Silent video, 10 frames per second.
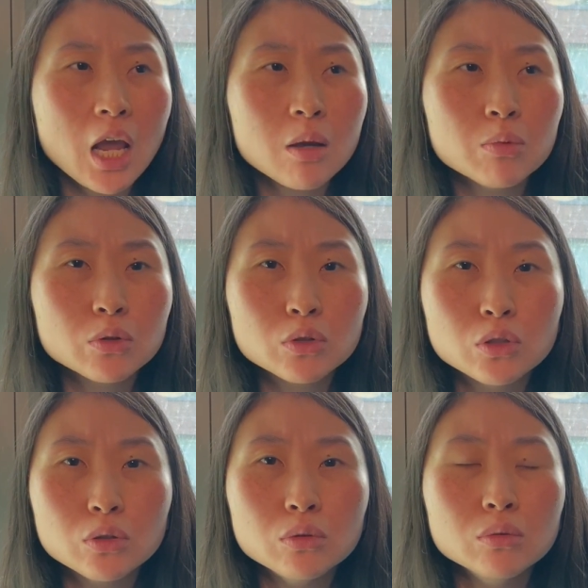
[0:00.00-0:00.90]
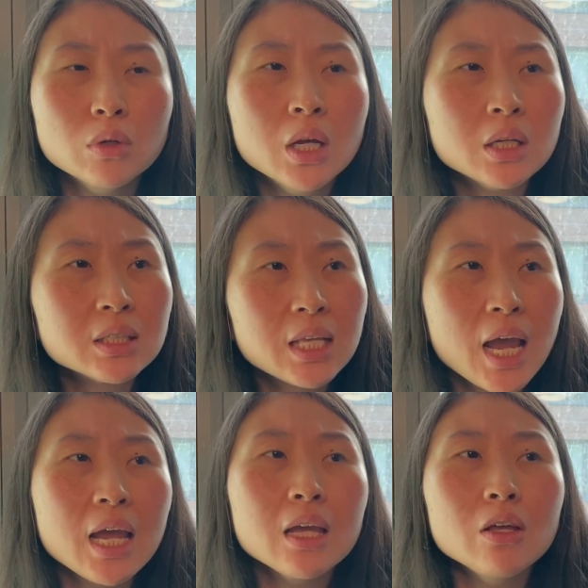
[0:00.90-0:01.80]
able to
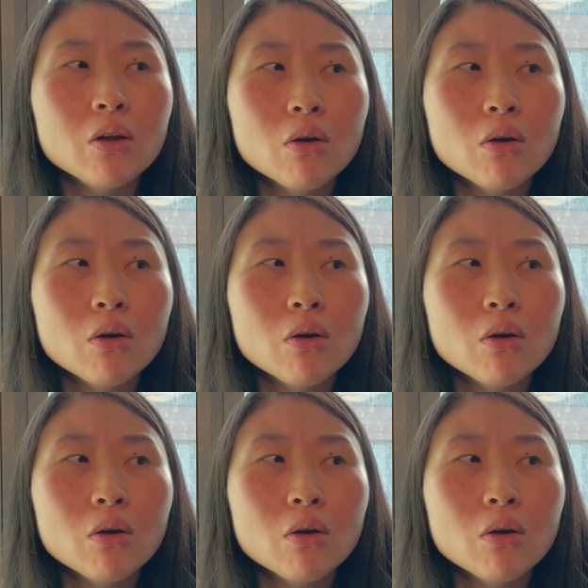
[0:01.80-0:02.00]
say,